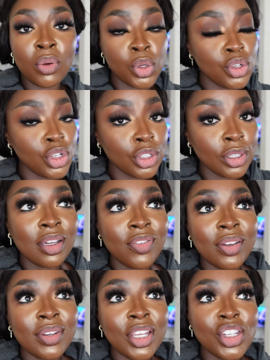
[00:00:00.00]
which you should, a
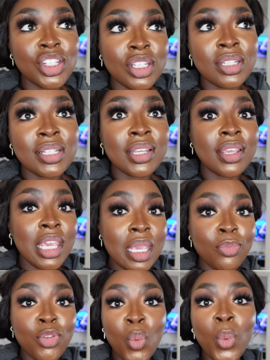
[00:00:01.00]
foundation to
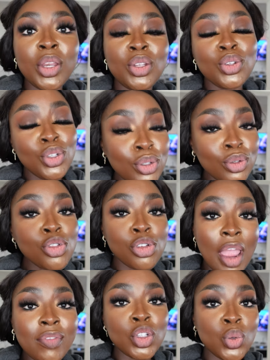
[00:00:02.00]
keep for when you do
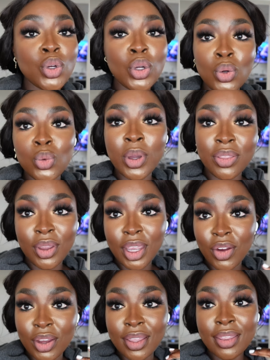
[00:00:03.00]
travel to a cold weather
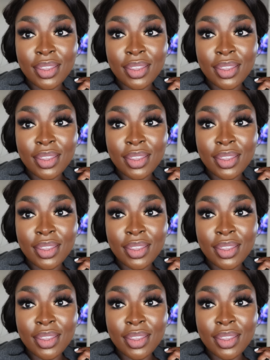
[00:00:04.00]
area.